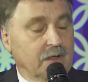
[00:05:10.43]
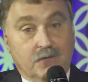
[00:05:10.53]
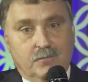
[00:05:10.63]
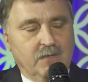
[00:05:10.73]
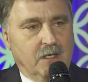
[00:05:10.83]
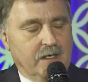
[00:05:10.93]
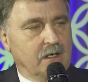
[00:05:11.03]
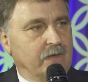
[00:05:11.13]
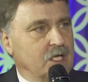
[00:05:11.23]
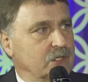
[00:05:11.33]
because
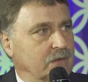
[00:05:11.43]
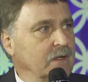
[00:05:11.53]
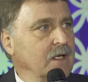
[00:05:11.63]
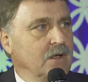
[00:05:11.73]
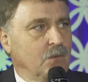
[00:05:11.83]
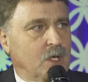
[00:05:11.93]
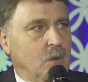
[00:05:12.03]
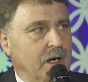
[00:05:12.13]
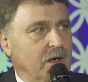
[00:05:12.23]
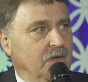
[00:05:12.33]
innovation
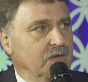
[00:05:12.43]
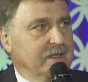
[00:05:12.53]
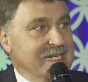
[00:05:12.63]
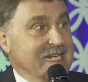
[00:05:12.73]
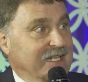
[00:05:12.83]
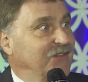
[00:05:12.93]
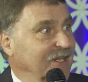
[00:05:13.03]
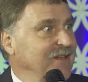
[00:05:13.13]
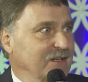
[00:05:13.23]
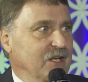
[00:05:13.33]
requires needs,